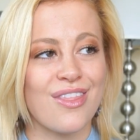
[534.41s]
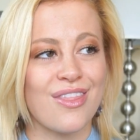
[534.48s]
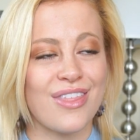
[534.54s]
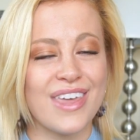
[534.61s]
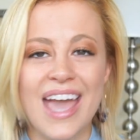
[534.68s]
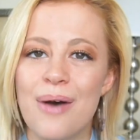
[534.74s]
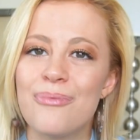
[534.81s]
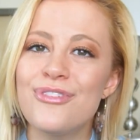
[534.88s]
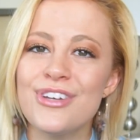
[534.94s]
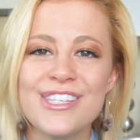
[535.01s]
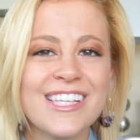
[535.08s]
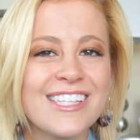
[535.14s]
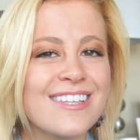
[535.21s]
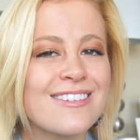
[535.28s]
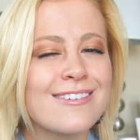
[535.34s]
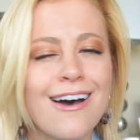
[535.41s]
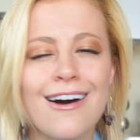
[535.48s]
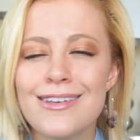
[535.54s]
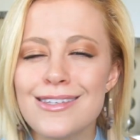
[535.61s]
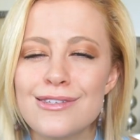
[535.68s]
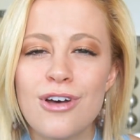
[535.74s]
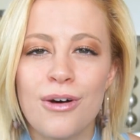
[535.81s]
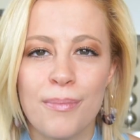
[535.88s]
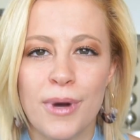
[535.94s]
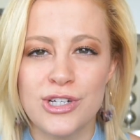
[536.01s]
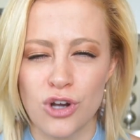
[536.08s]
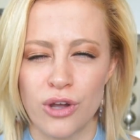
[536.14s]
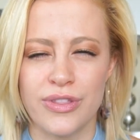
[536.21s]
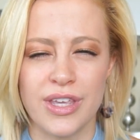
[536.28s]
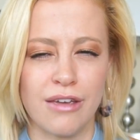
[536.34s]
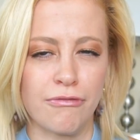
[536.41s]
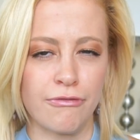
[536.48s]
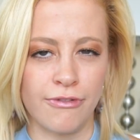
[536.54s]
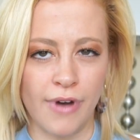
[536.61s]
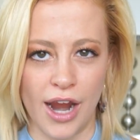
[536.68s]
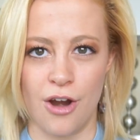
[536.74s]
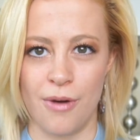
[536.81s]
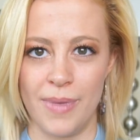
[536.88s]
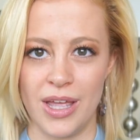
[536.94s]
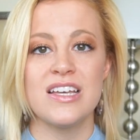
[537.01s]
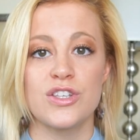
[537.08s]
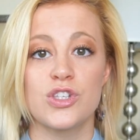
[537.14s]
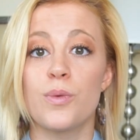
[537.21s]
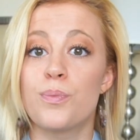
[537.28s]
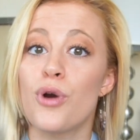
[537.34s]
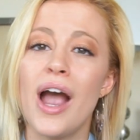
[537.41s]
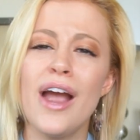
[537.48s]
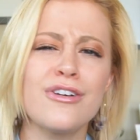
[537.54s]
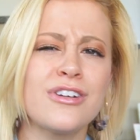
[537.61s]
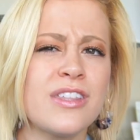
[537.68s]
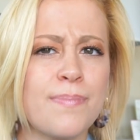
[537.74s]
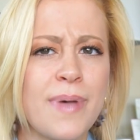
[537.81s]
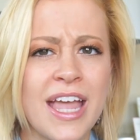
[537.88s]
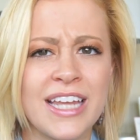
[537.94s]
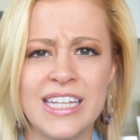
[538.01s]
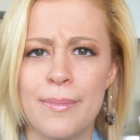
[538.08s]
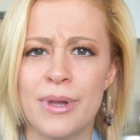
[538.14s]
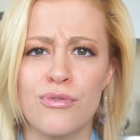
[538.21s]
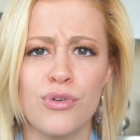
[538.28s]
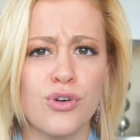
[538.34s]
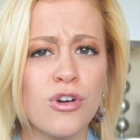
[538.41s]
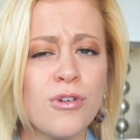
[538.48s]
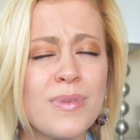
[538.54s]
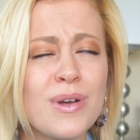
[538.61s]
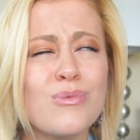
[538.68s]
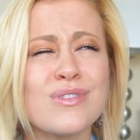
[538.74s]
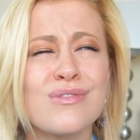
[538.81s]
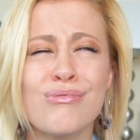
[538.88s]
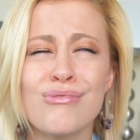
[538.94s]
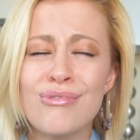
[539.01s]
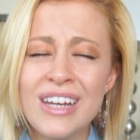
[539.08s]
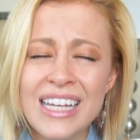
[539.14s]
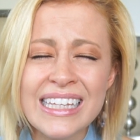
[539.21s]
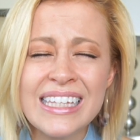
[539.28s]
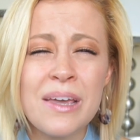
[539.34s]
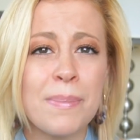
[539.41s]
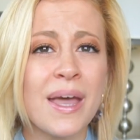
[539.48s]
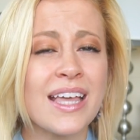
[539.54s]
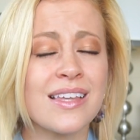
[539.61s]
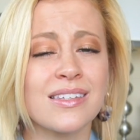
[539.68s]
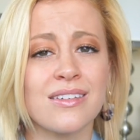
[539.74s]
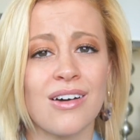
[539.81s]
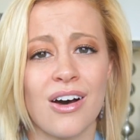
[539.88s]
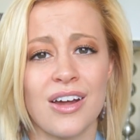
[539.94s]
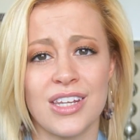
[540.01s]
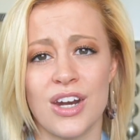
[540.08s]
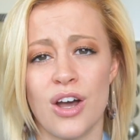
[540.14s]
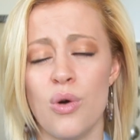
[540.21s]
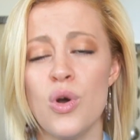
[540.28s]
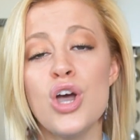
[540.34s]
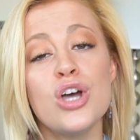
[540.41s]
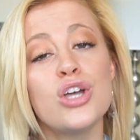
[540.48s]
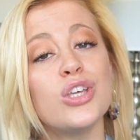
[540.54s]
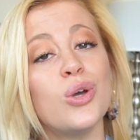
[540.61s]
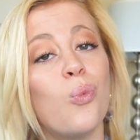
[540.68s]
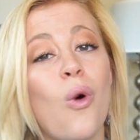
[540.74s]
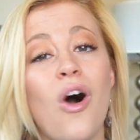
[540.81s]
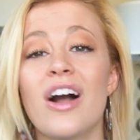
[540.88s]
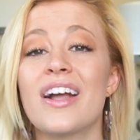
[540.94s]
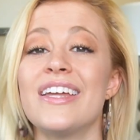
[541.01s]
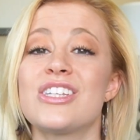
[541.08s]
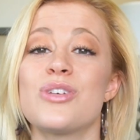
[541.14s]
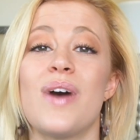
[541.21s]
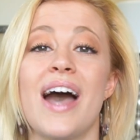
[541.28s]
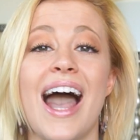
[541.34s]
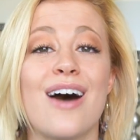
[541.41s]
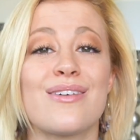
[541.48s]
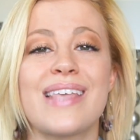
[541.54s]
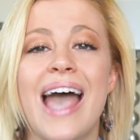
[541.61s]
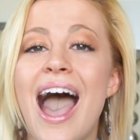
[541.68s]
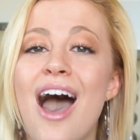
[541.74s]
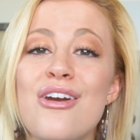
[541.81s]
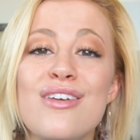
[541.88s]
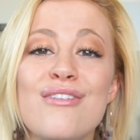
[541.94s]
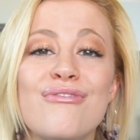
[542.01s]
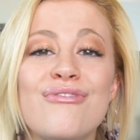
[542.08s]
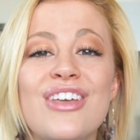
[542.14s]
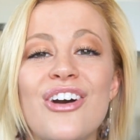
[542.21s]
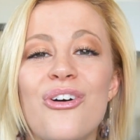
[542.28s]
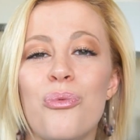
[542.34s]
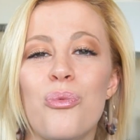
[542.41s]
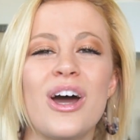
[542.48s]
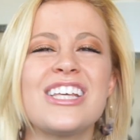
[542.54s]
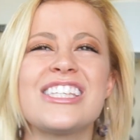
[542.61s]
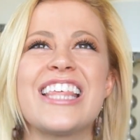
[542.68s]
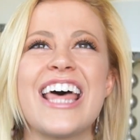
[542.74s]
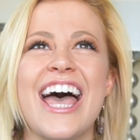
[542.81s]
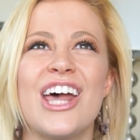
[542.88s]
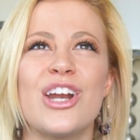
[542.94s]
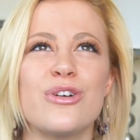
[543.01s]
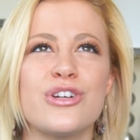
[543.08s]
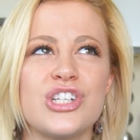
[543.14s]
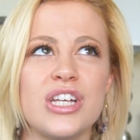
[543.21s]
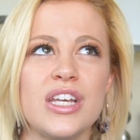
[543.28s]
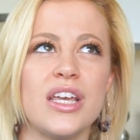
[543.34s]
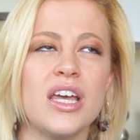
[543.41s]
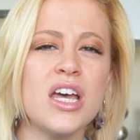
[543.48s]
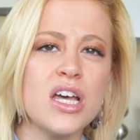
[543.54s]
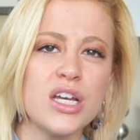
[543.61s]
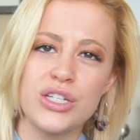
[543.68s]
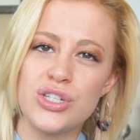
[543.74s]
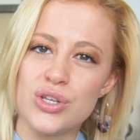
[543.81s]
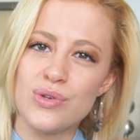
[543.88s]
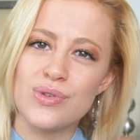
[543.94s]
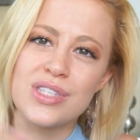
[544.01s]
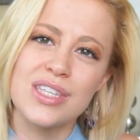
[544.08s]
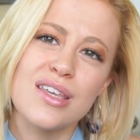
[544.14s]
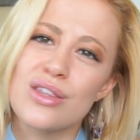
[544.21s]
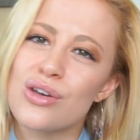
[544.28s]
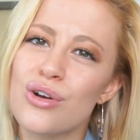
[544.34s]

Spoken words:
the emphasis is not so much on the environment. So prior to the pandemic, recruitment was really based on, you know, you walk into a house, how do you feel? What is the energy? Do you see the